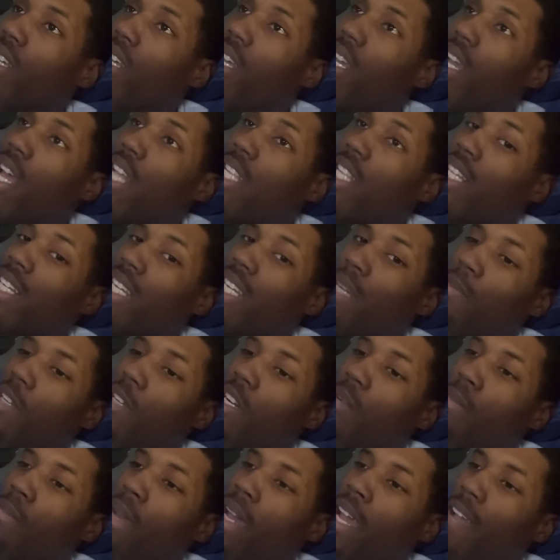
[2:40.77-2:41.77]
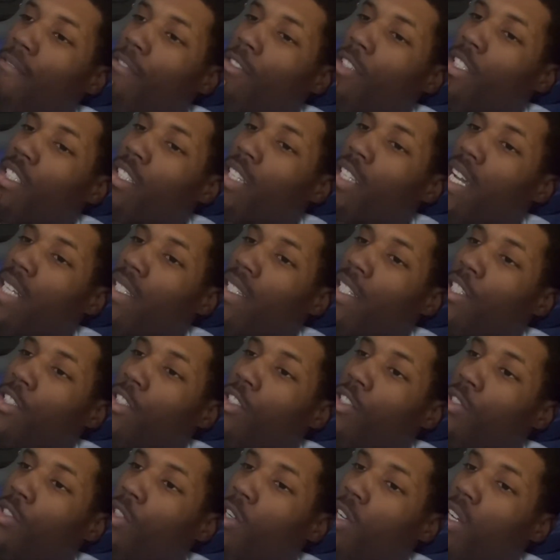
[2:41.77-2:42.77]
just got an email back from this guy named
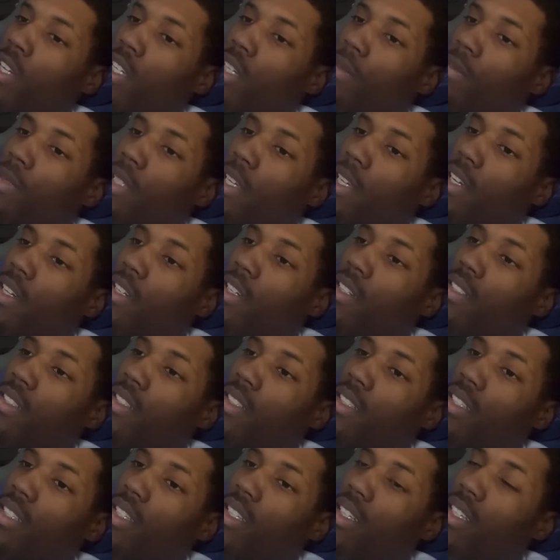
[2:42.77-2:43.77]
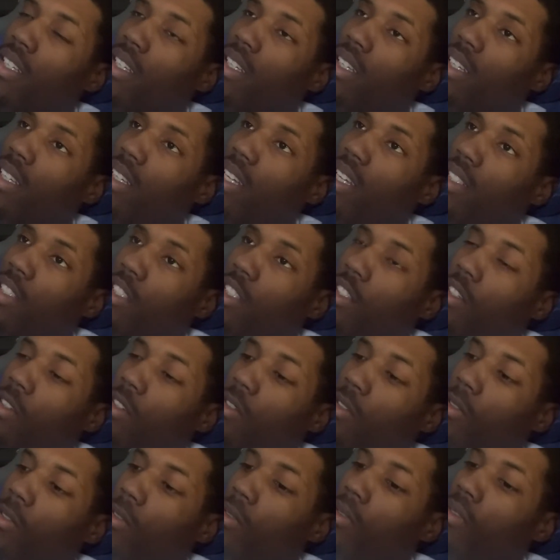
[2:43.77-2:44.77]
Troy up there at the
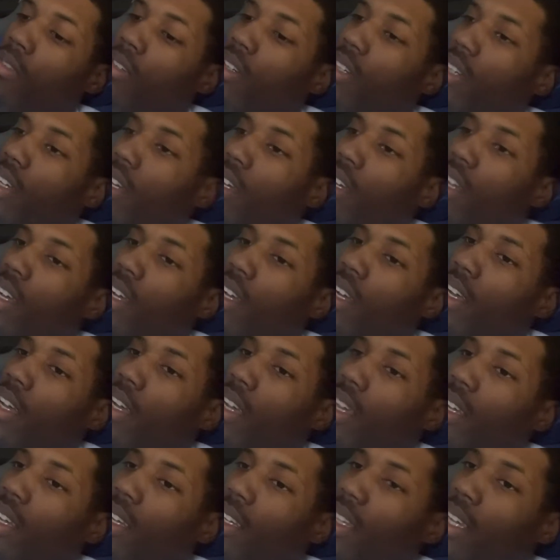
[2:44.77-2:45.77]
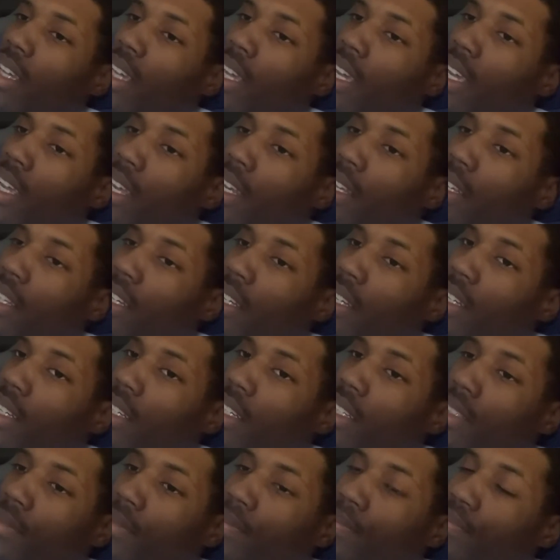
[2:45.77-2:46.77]
school. And
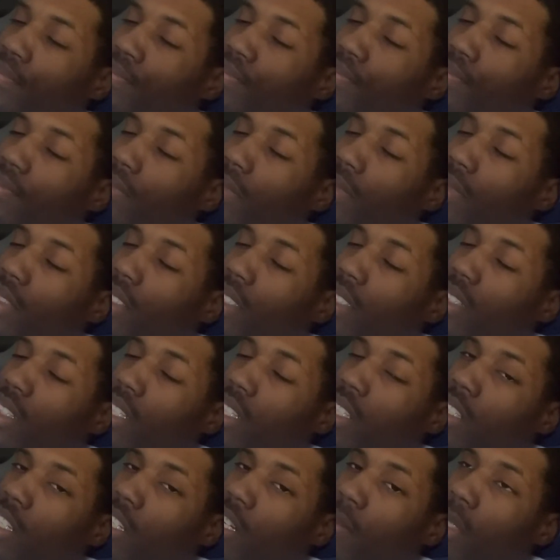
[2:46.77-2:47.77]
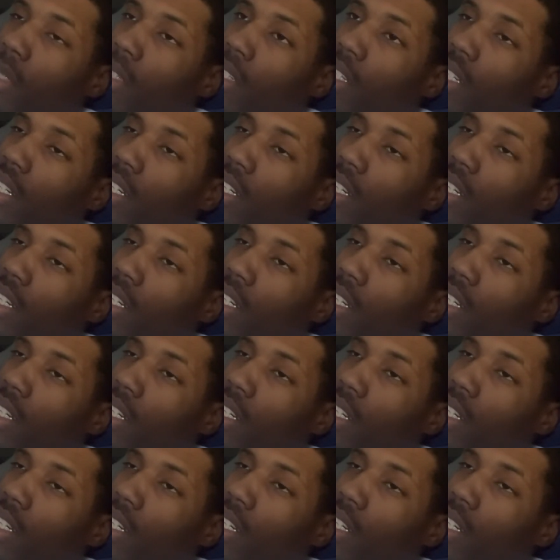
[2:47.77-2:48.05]
he told me